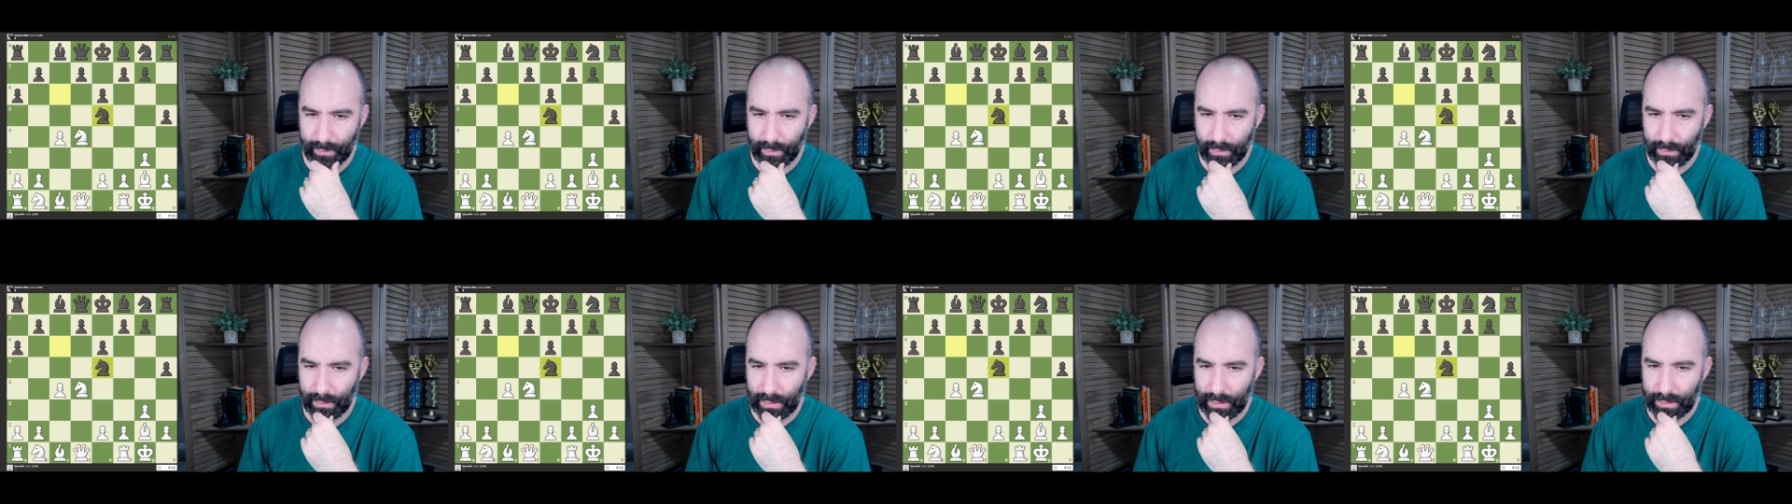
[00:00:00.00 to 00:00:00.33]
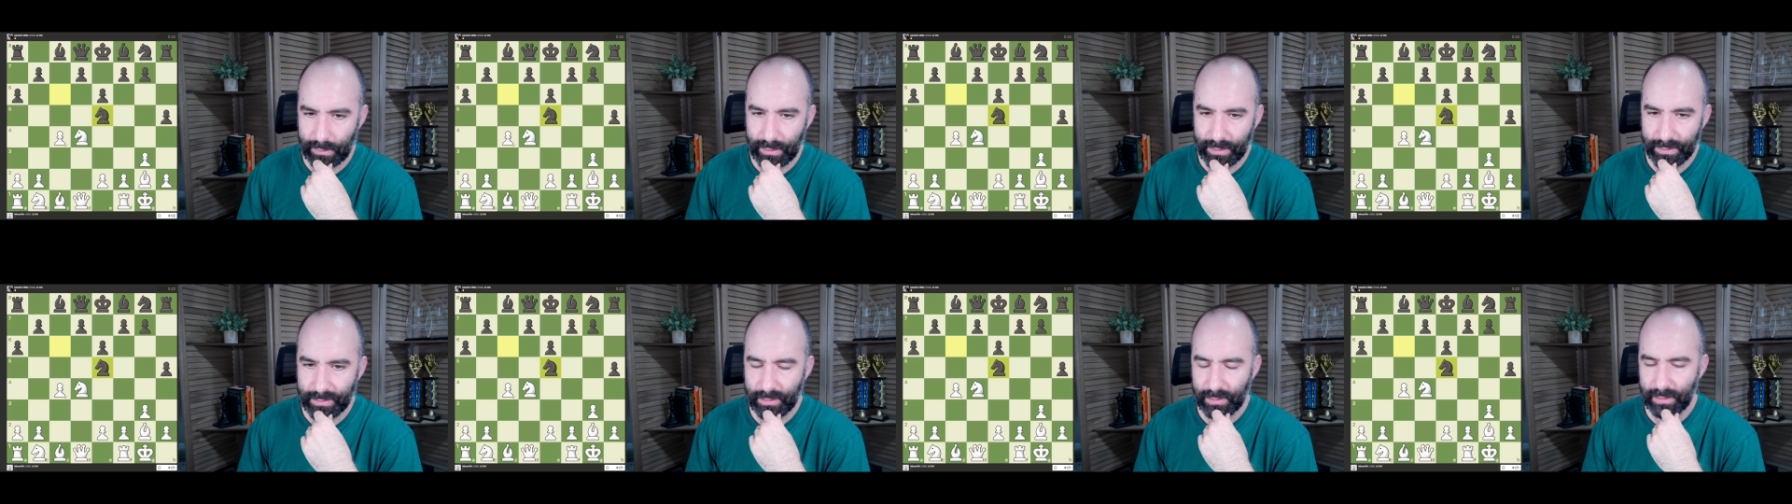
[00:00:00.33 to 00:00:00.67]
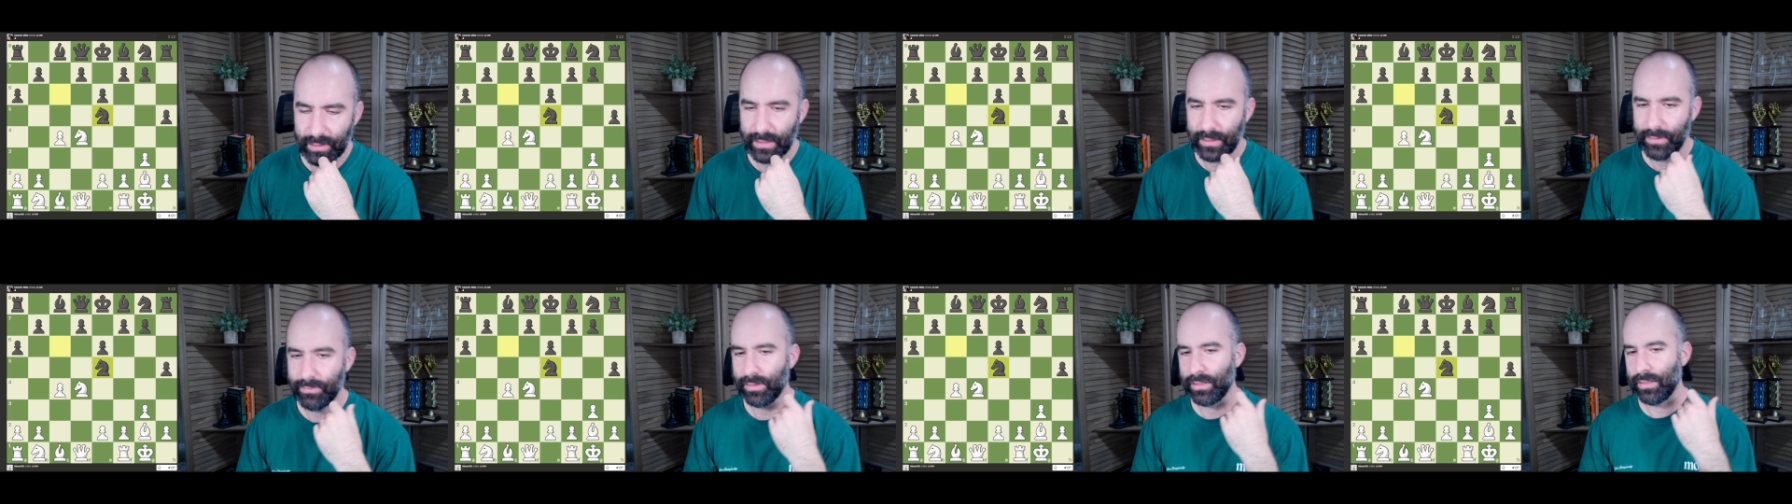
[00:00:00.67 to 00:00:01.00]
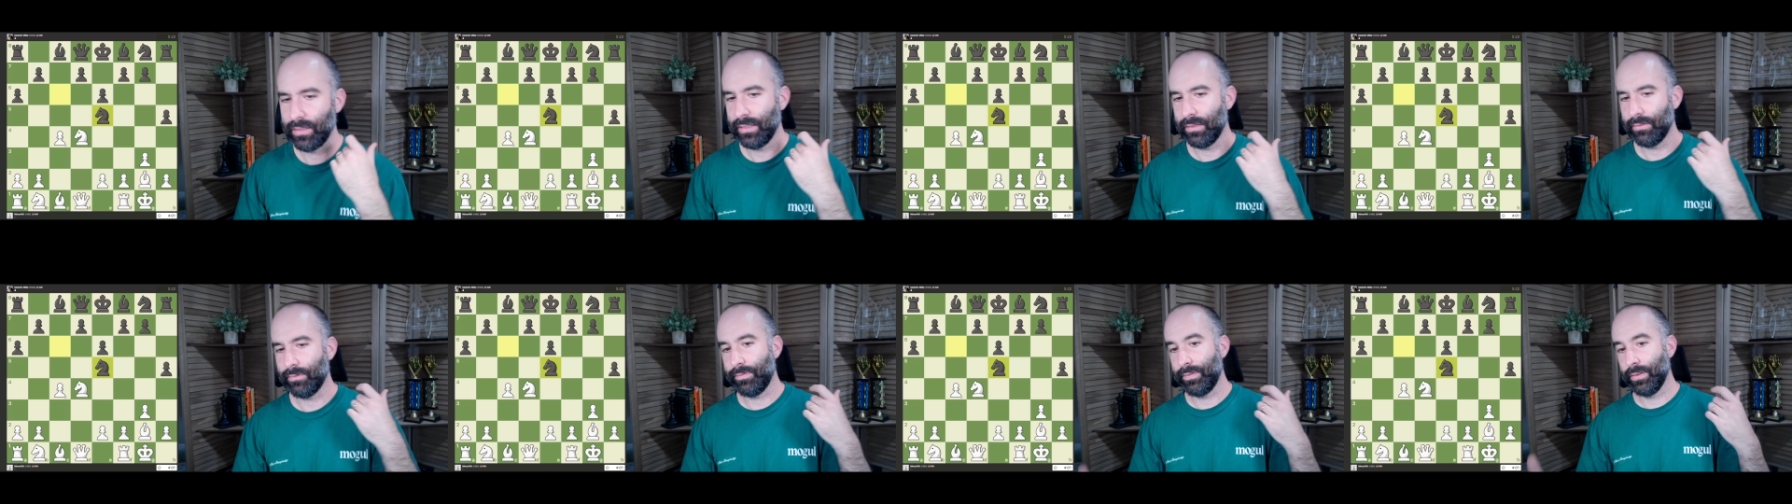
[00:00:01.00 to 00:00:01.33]
I don't necessarily
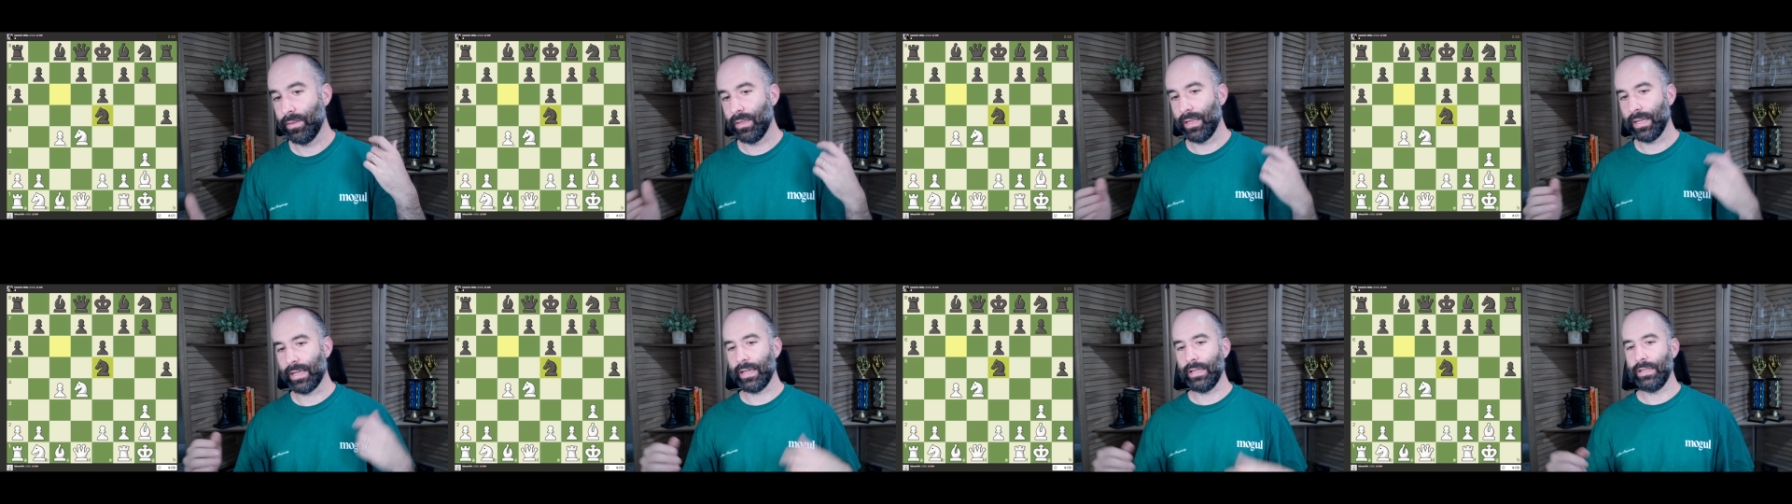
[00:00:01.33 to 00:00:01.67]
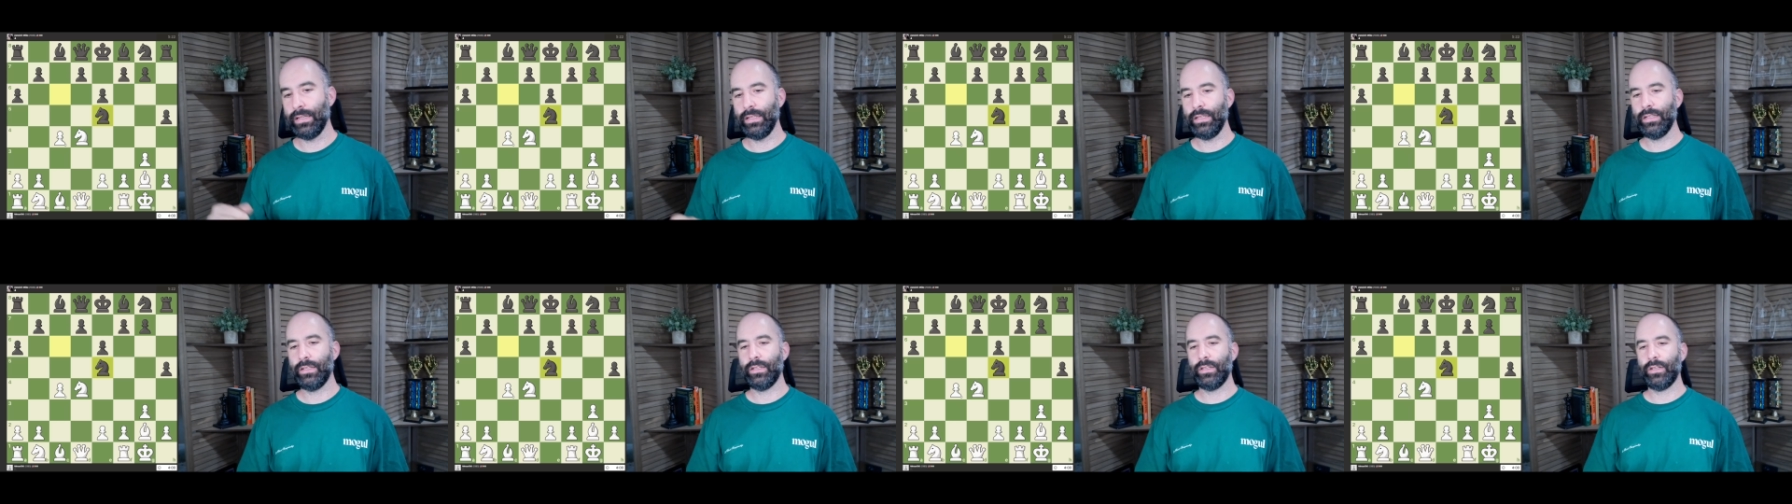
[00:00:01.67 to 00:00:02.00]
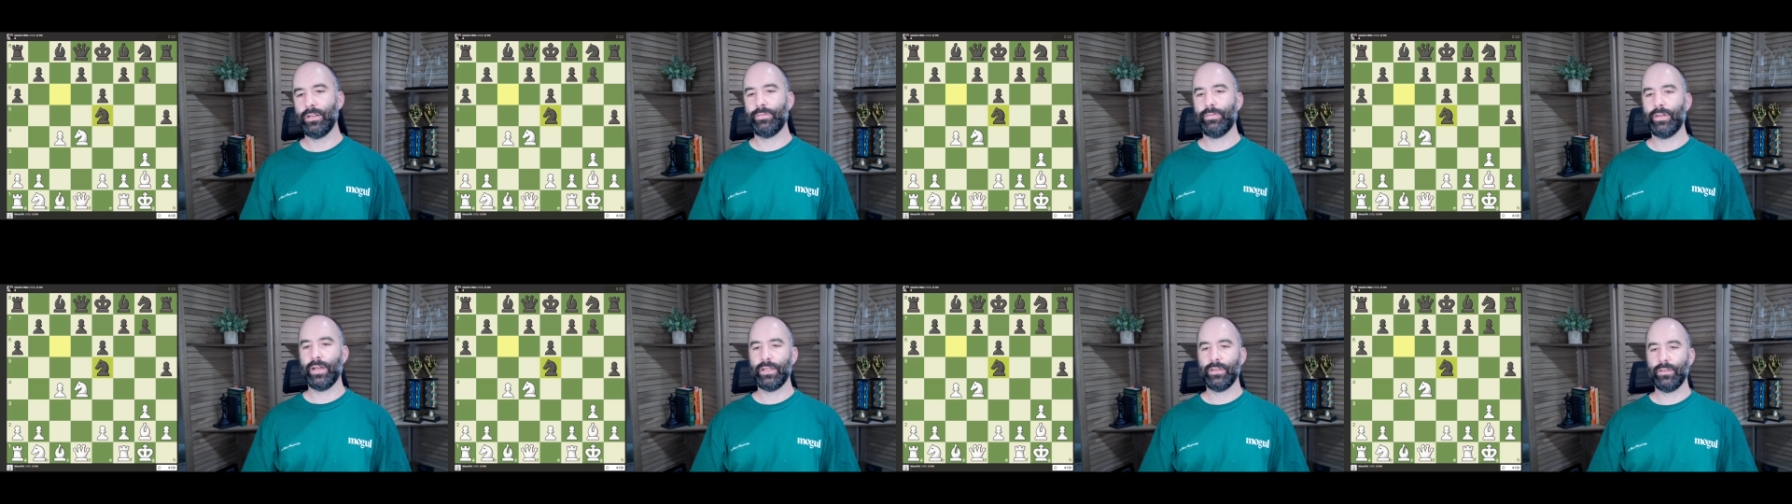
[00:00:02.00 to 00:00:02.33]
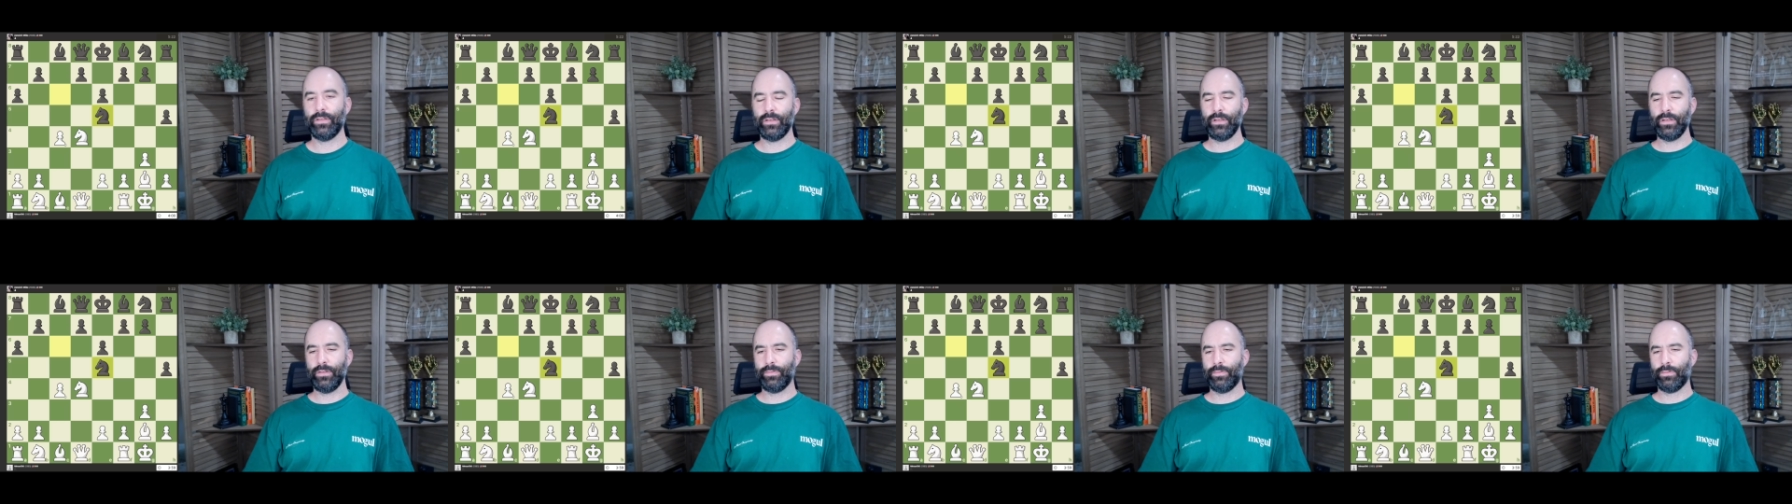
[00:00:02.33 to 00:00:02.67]
even feel like I need to defend
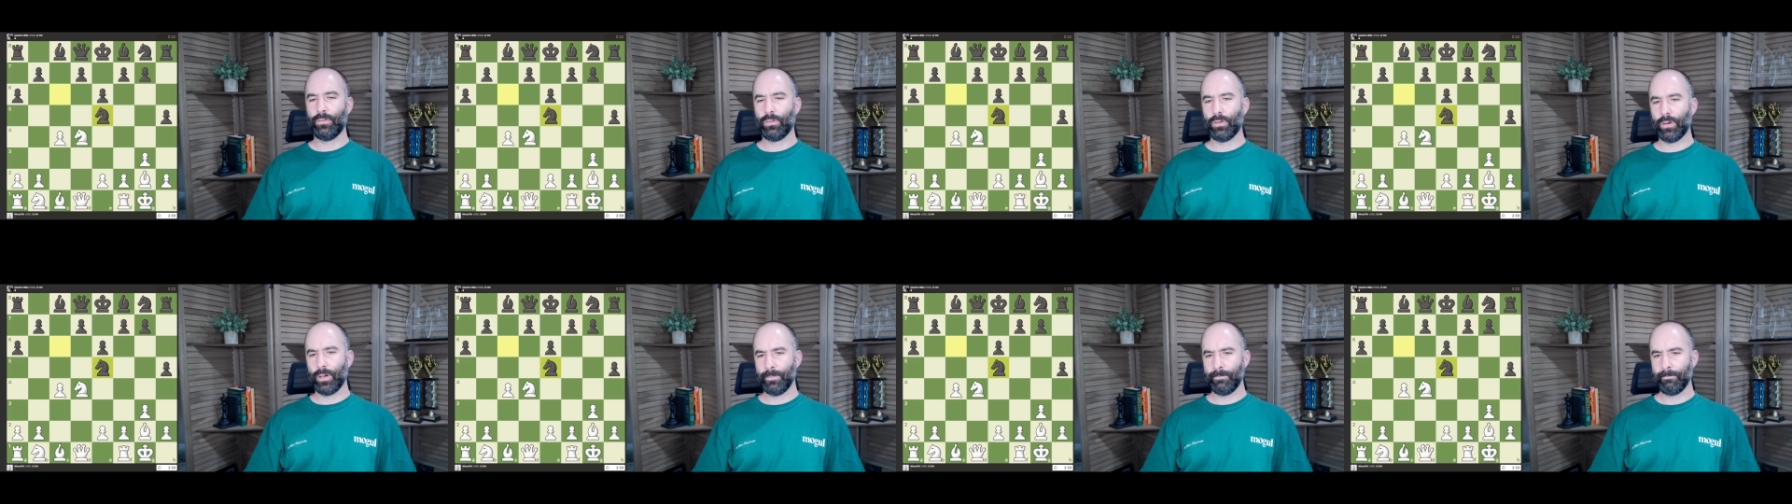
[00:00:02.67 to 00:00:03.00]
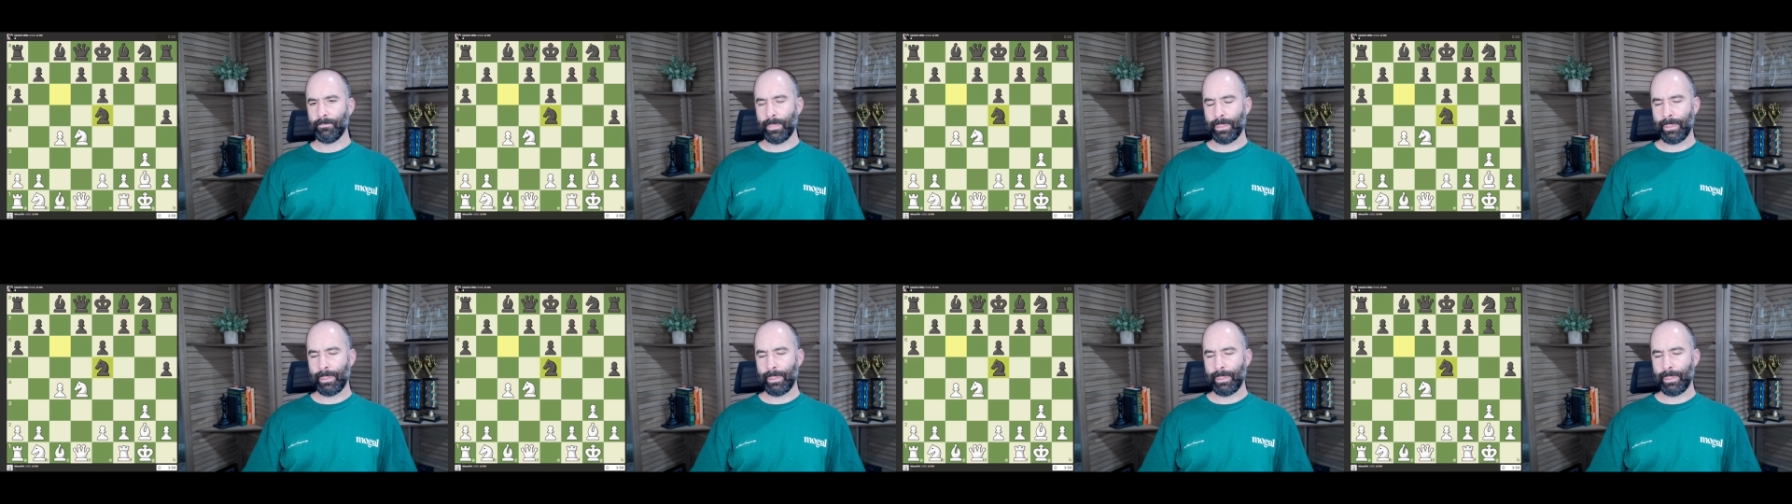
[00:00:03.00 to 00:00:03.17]
c4